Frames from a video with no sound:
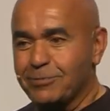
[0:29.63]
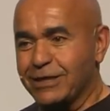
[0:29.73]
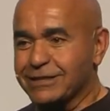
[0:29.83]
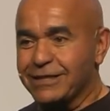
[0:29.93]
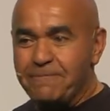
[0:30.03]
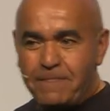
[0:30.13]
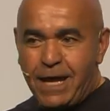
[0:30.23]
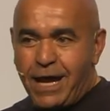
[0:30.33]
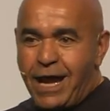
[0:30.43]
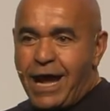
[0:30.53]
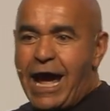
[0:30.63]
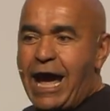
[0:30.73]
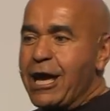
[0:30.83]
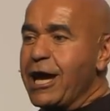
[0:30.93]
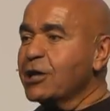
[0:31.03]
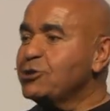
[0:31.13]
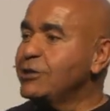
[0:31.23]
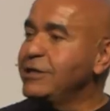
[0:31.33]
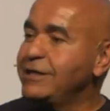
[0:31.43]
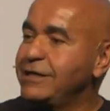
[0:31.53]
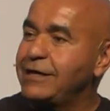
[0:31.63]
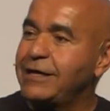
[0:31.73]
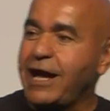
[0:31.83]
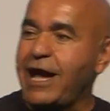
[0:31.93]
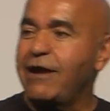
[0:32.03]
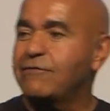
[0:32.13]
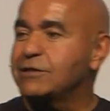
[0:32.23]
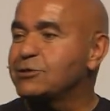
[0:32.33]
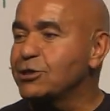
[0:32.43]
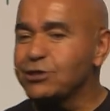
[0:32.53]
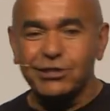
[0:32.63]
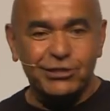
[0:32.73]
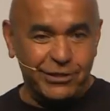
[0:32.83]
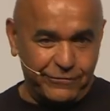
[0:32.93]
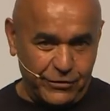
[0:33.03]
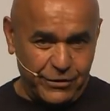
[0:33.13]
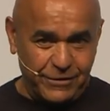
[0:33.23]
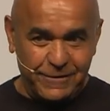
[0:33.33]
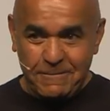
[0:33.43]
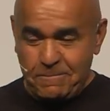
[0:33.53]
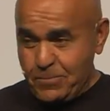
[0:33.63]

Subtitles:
But I actually have a suggestion for you.